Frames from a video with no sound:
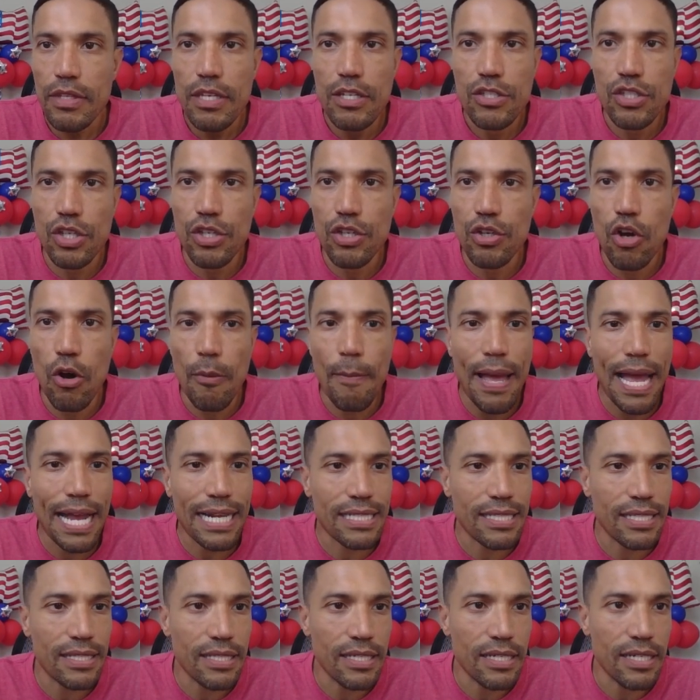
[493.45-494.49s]
So you go back
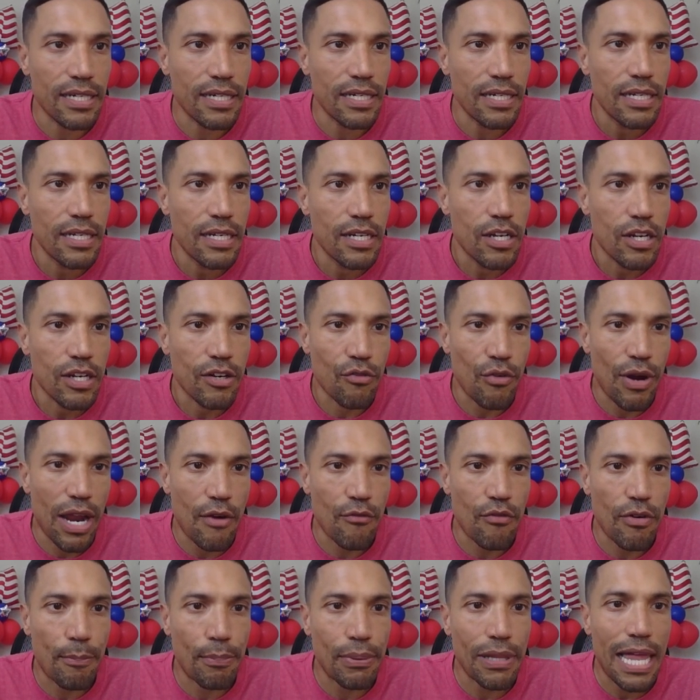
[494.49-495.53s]
to the
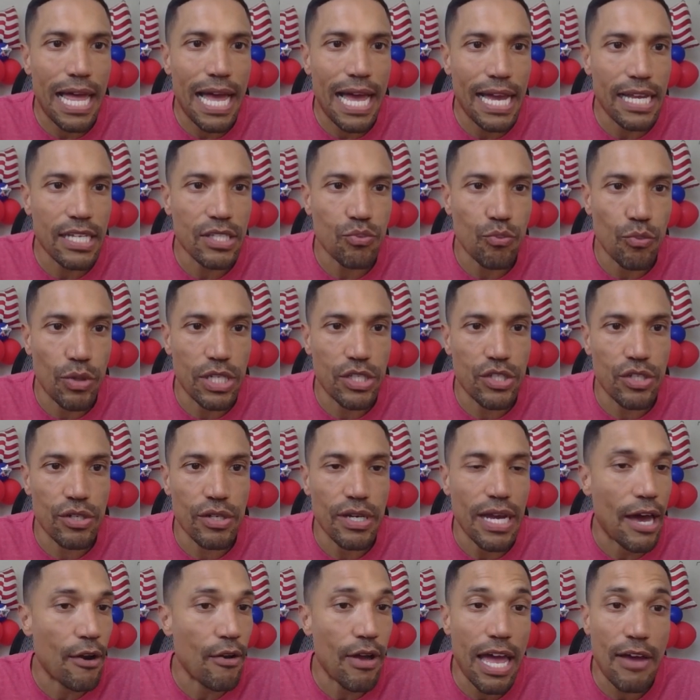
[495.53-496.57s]
grant replies. What is your,
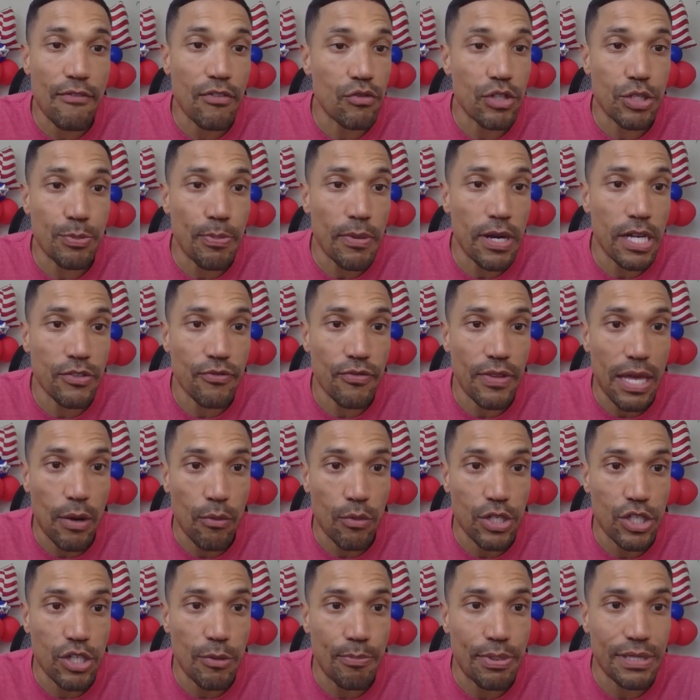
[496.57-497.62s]
I don't have a response for that.
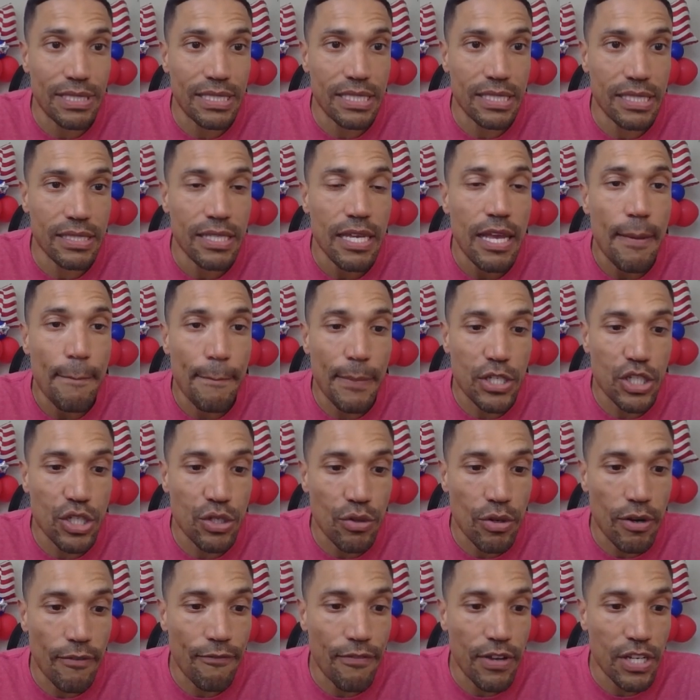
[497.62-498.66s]
What is your business's
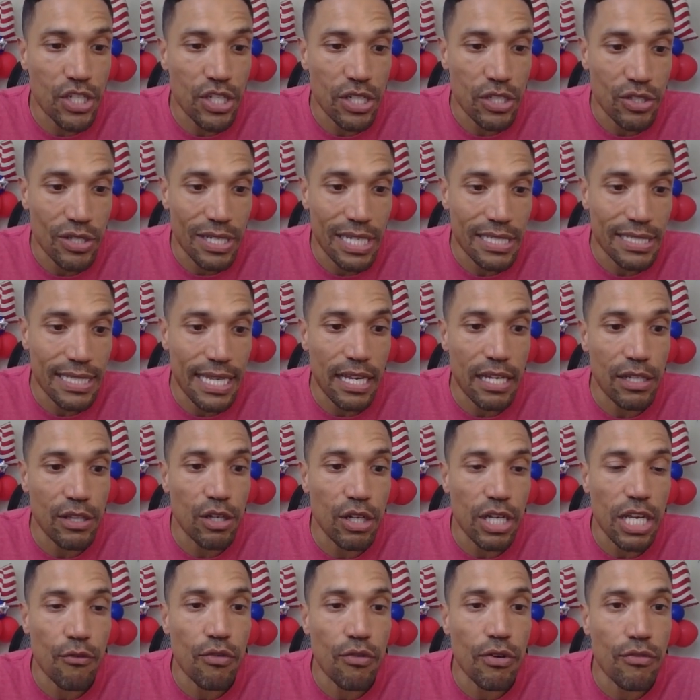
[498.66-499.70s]
mission or vision? So let's take a
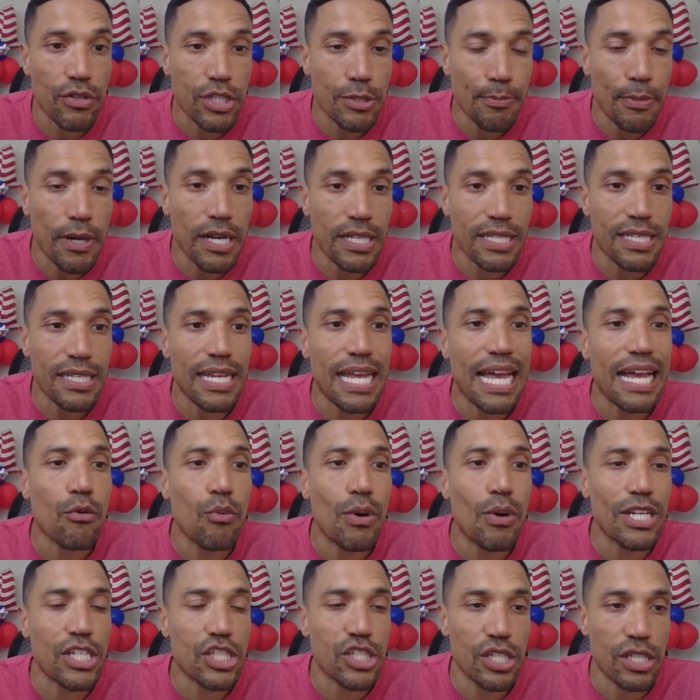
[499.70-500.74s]
look if we responded to that
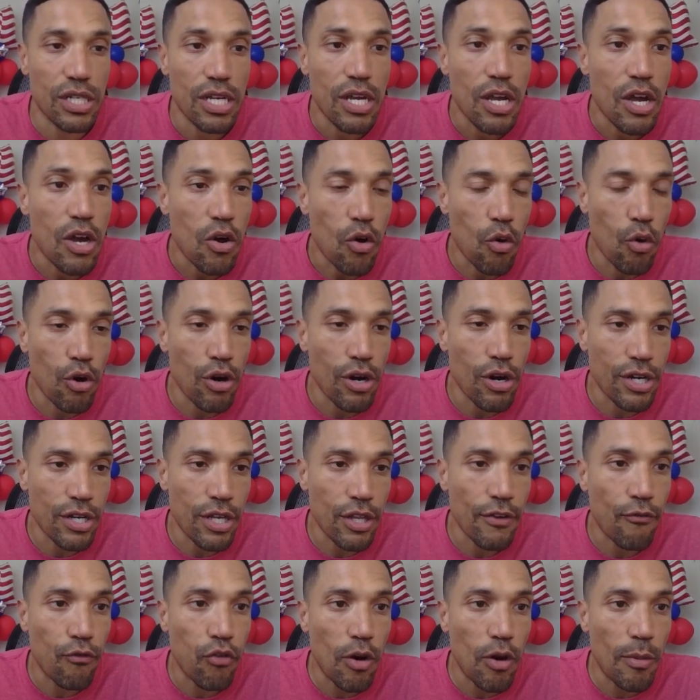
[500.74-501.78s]
question or
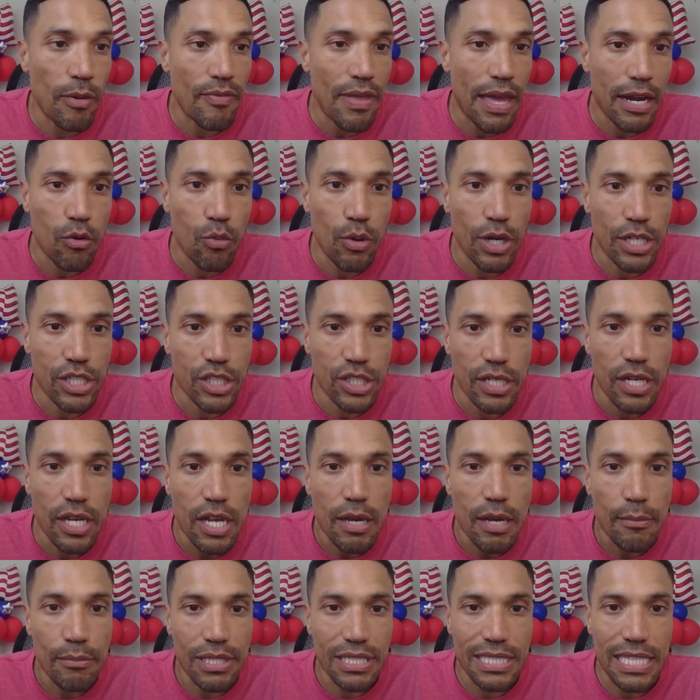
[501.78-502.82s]
another form of that question.
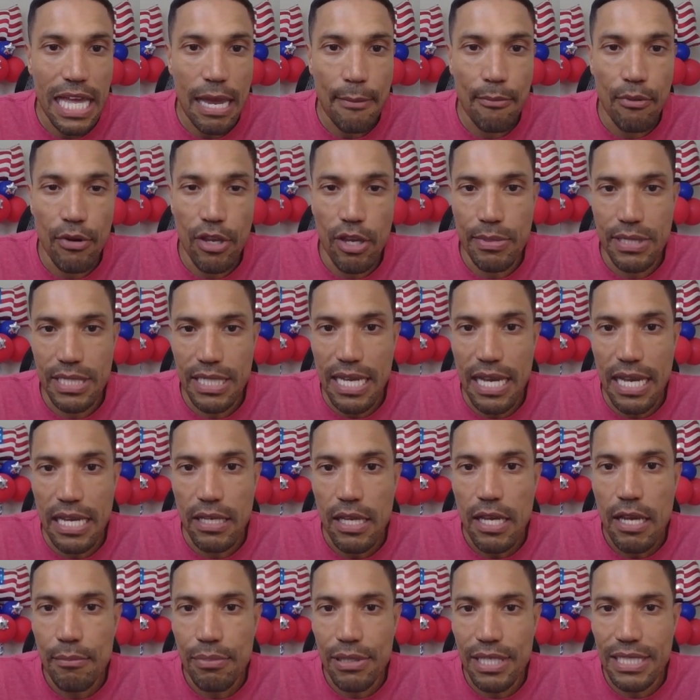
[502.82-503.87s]
Please elaborate on your business.
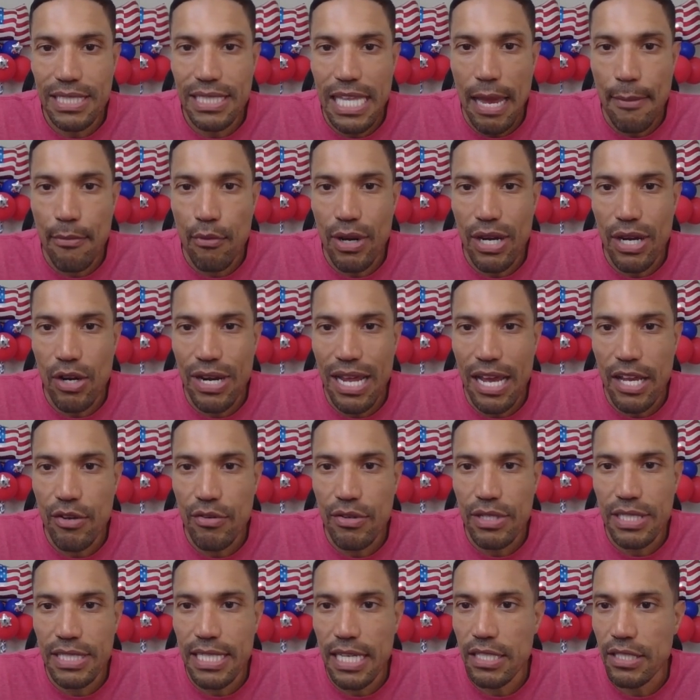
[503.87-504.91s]
Please elaborate on how you
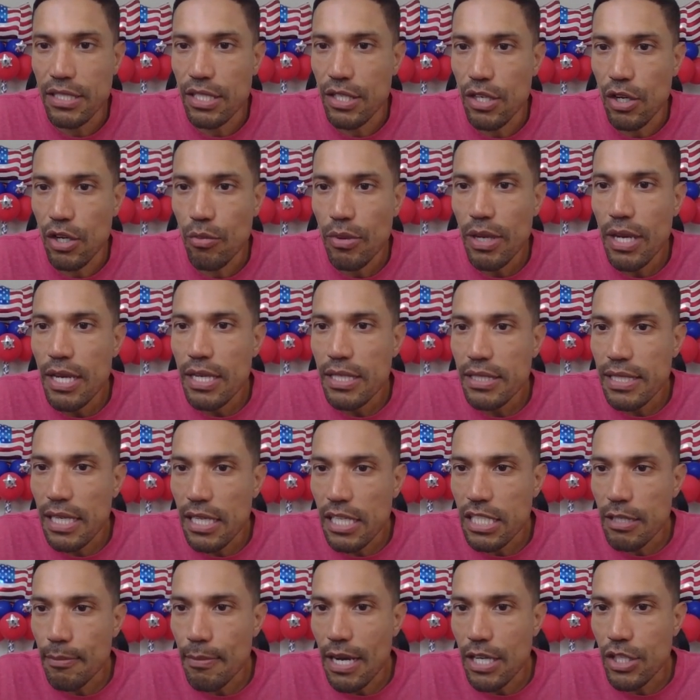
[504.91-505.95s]
intend to, Nope. know, tell
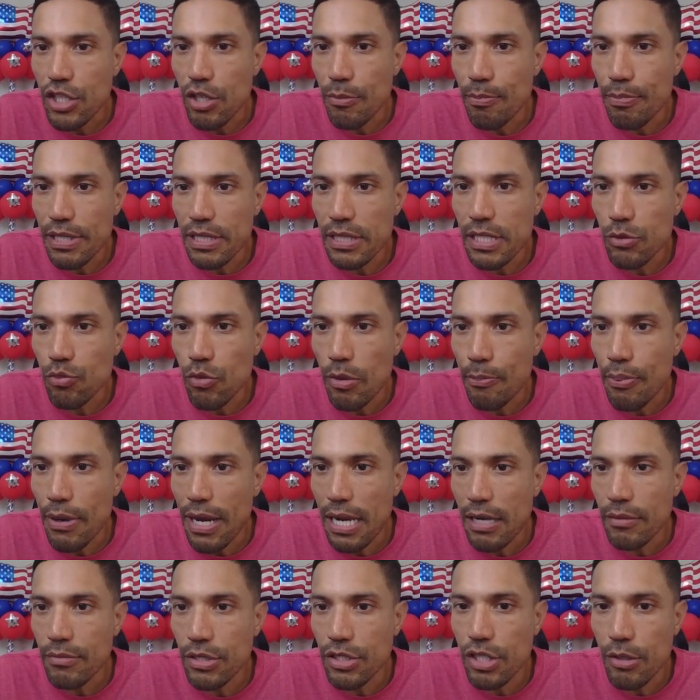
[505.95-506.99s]
us about your business, what
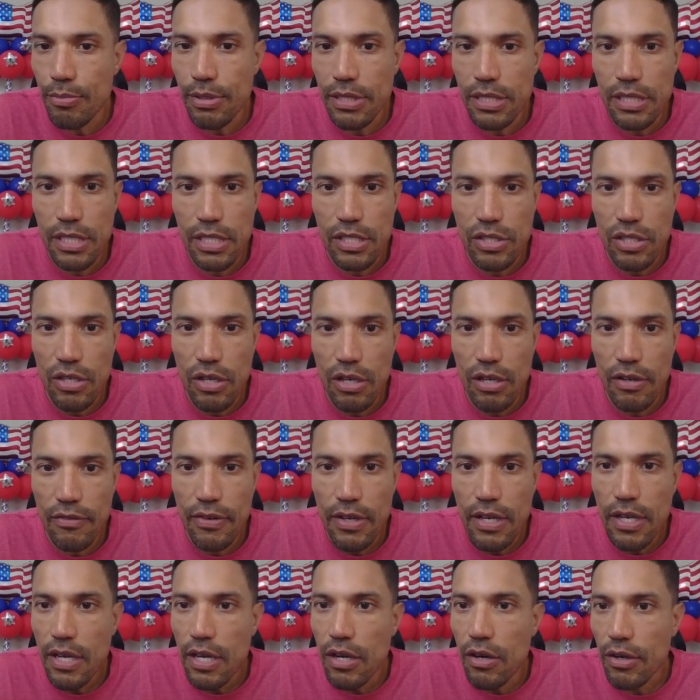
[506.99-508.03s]
problems your business solve,
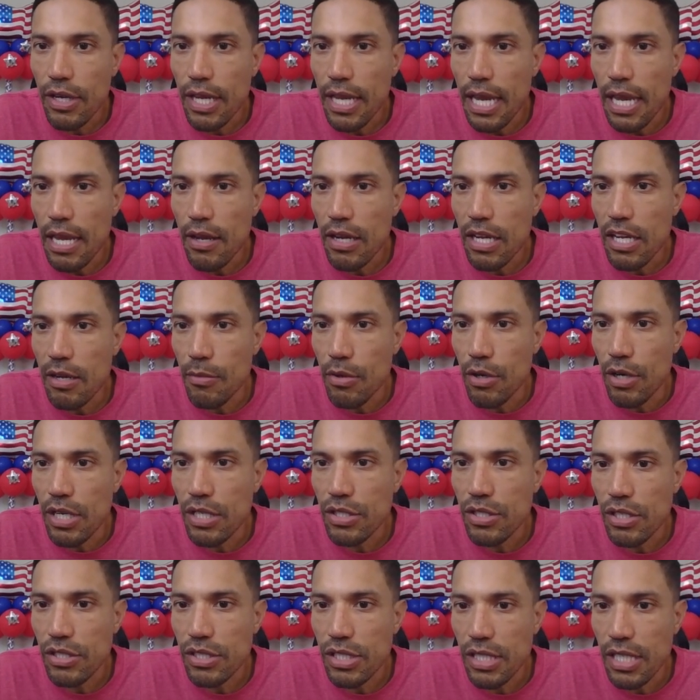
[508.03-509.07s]
Okay,
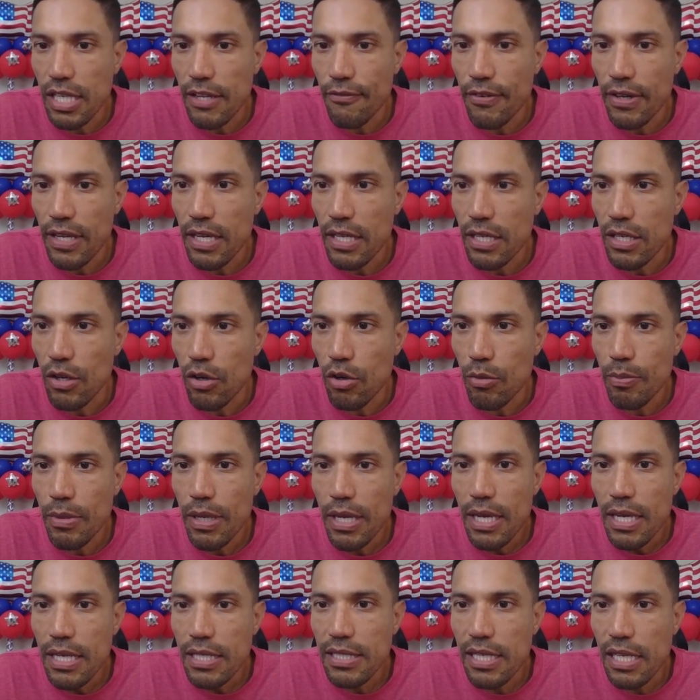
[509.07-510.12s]
communities are significant. Nope.
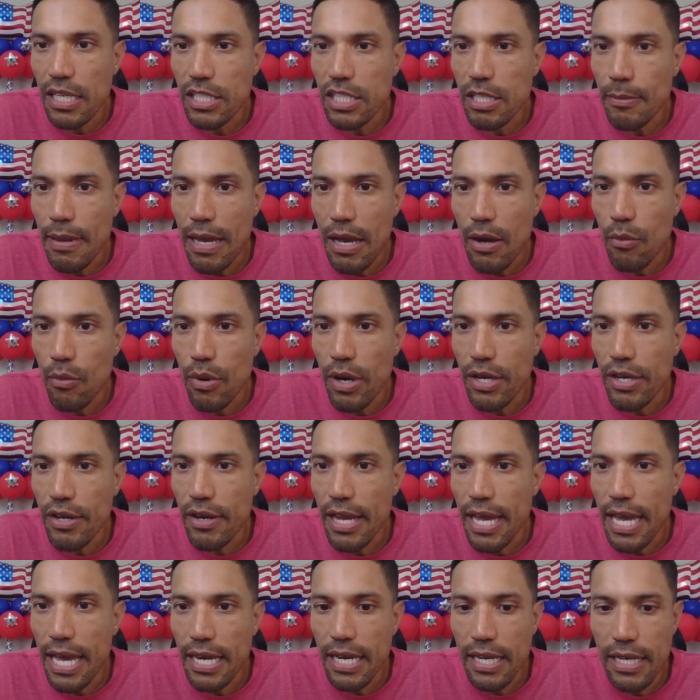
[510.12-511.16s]
Tell us about where you're
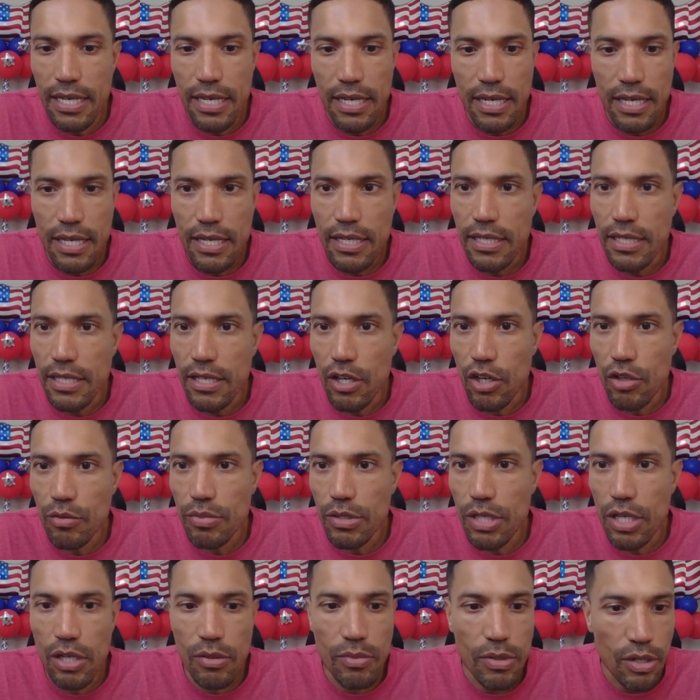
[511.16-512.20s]
headed. Nope,
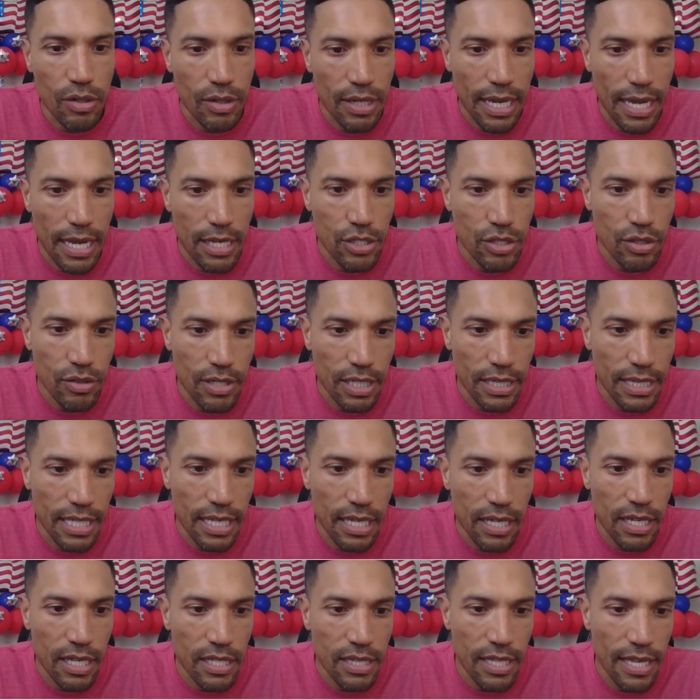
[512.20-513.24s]
nope. Okay, so
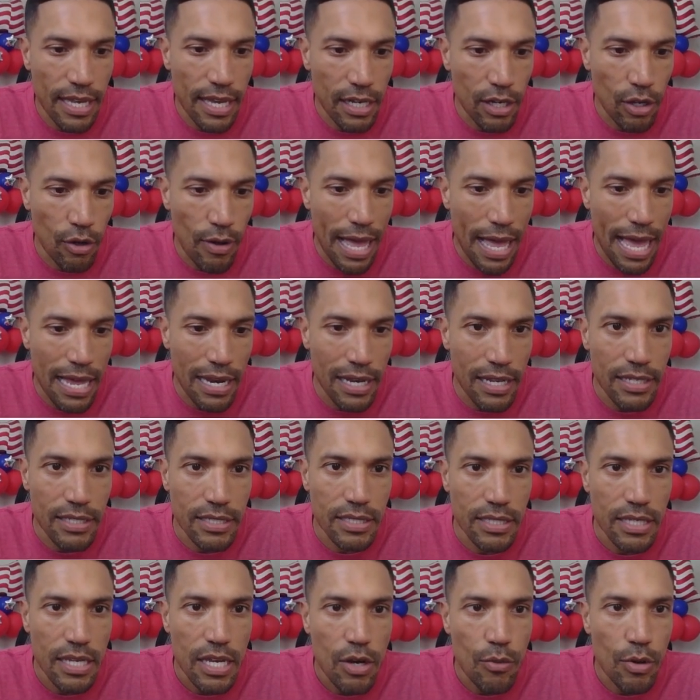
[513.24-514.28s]
nothing in the Hello
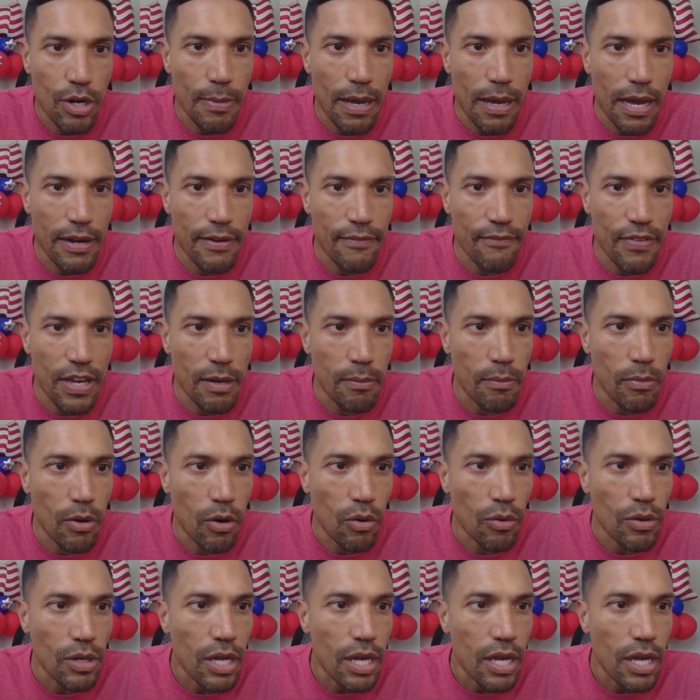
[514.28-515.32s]
Alice. What about in
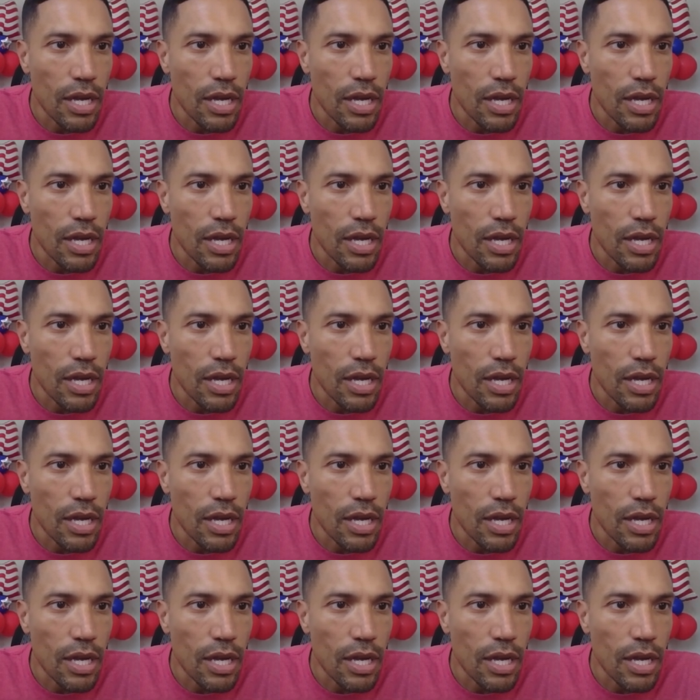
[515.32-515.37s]
Venmo?